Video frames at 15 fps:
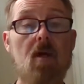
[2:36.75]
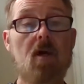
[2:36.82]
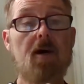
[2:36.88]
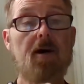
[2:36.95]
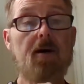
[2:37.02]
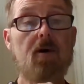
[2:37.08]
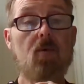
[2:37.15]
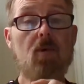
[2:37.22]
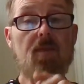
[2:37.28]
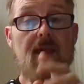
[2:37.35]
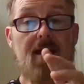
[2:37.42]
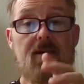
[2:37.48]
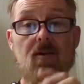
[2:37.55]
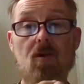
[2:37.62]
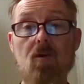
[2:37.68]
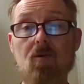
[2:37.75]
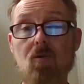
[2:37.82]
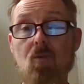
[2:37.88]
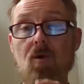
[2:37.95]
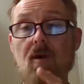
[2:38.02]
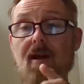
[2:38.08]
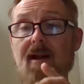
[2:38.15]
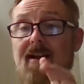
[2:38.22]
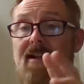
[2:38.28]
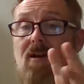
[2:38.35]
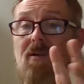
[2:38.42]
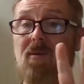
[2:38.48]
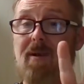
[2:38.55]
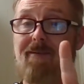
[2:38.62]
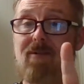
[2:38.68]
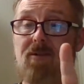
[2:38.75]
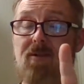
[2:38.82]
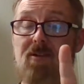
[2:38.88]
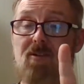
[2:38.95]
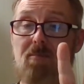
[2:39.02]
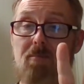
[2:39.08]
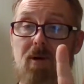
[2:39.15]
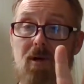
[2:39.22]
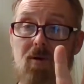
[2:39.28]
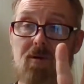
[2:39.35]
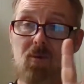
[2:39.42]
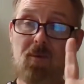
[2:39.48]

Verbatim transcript: Uh, with that known, we're not going to go through every single bone.